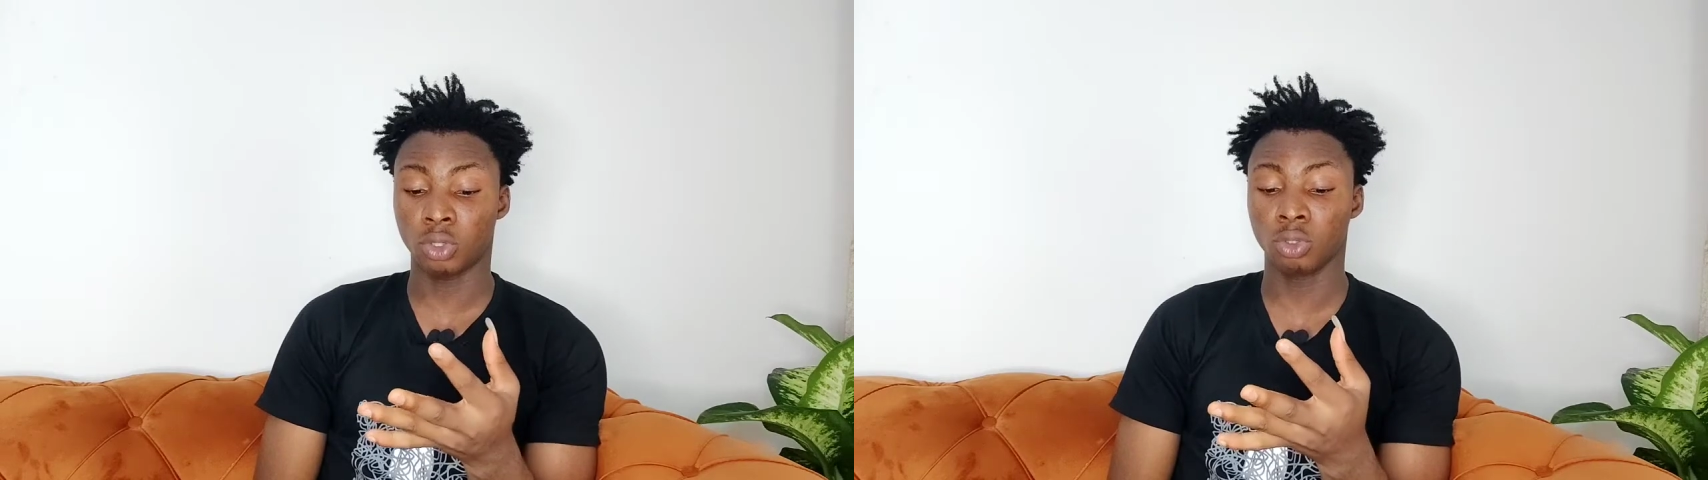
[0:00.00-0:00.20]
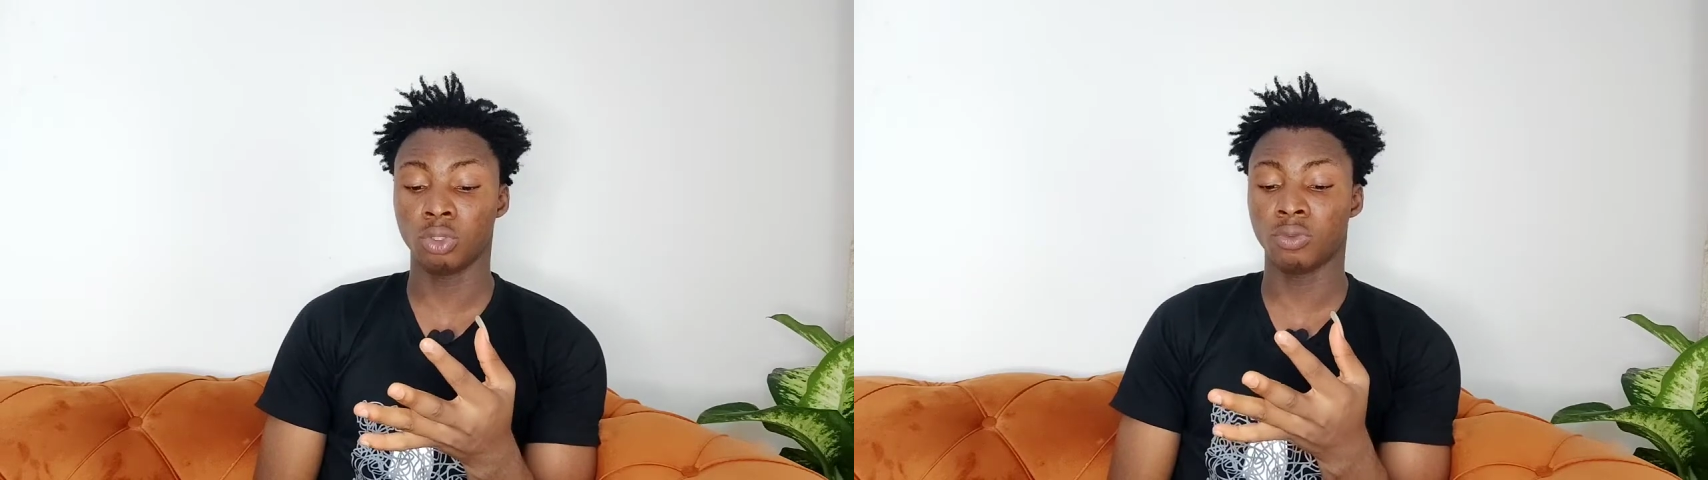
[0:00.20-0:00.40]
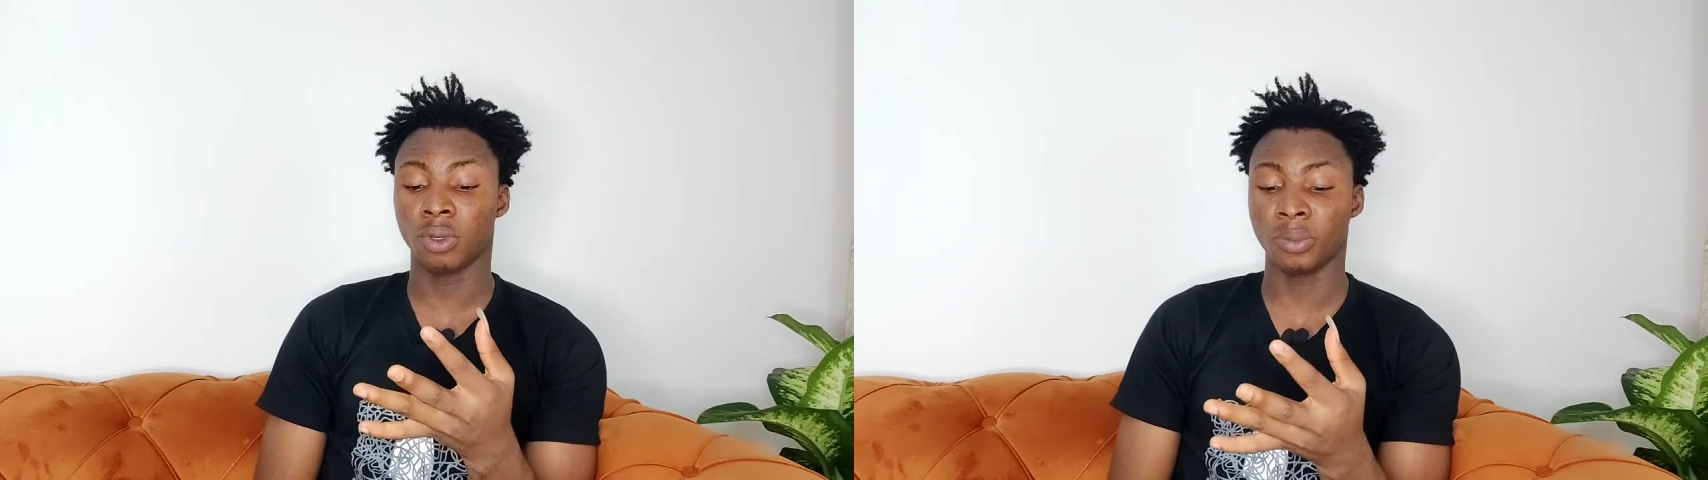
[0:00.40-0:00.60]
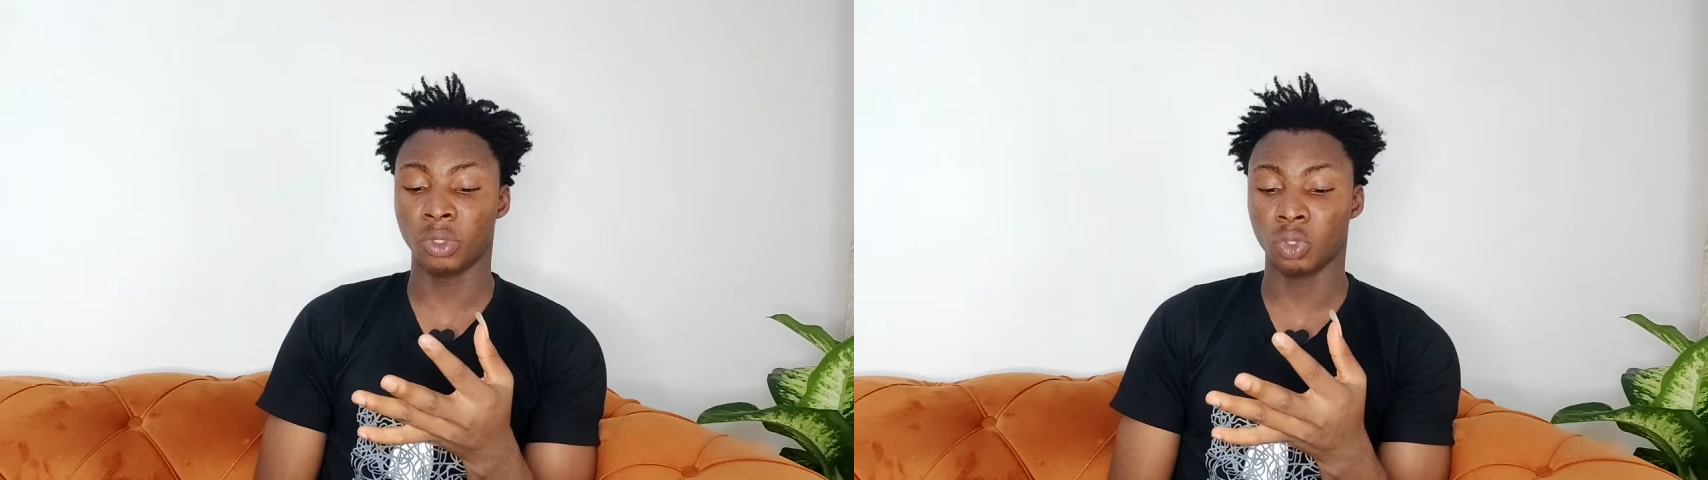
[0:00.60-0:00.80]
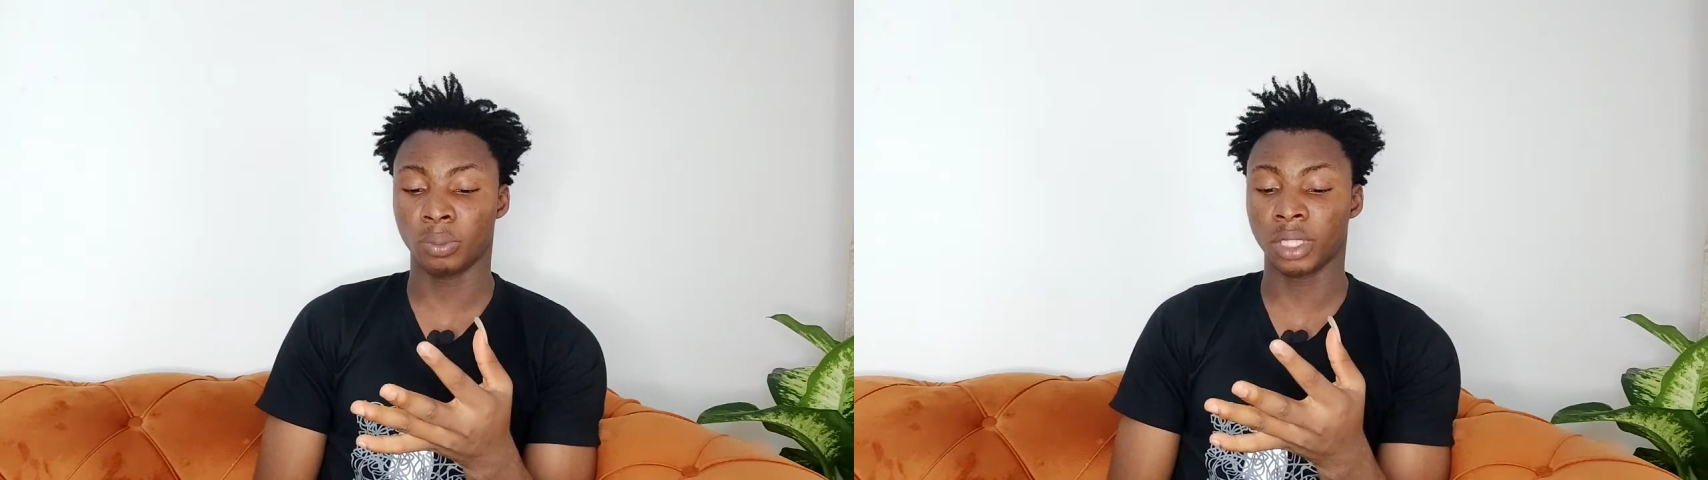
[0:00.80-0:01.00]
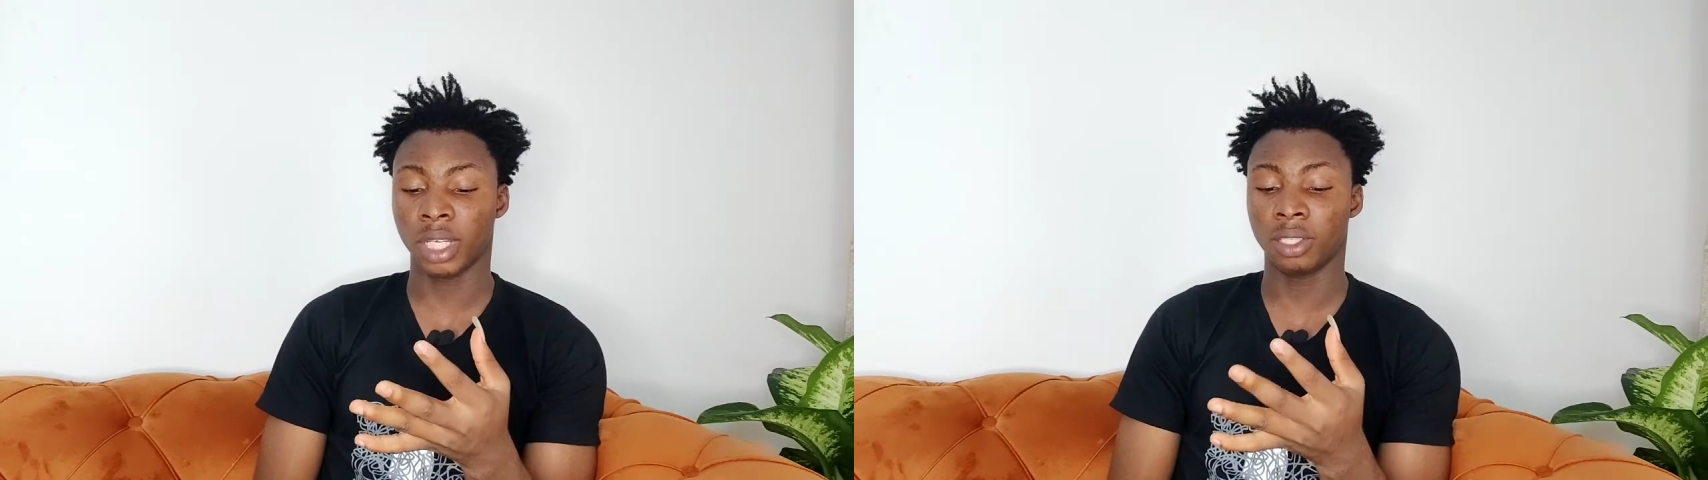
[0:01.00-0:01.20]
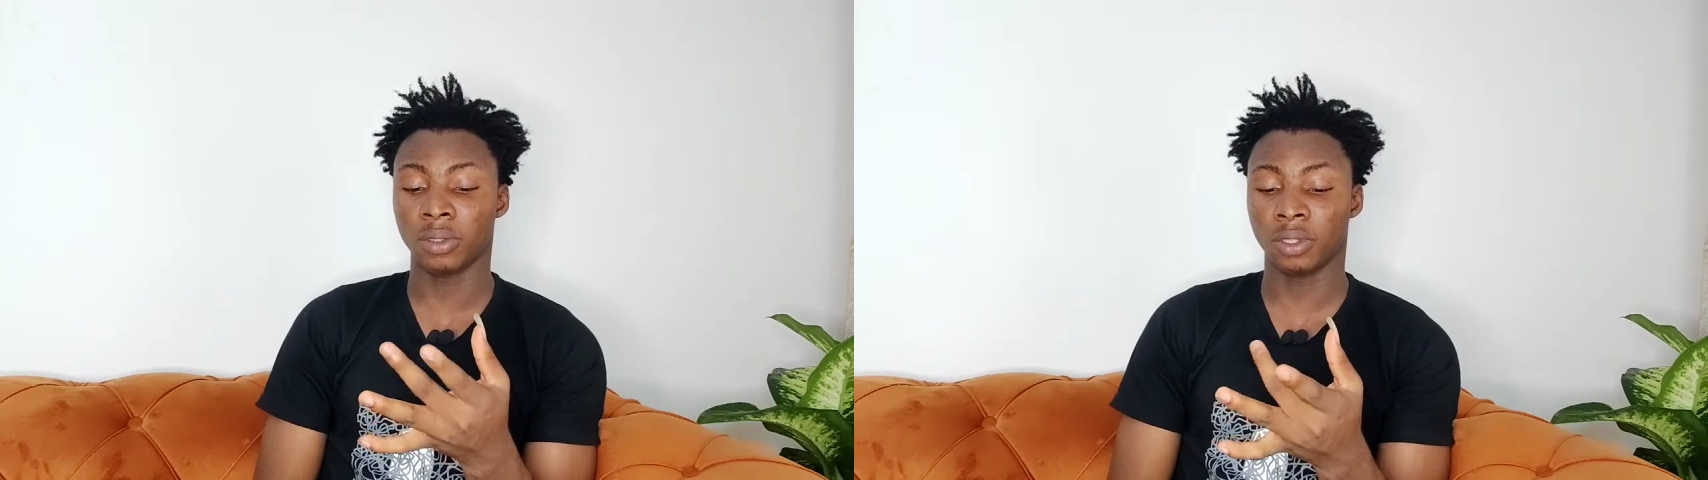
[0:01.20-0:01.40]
2 from YouTube channel.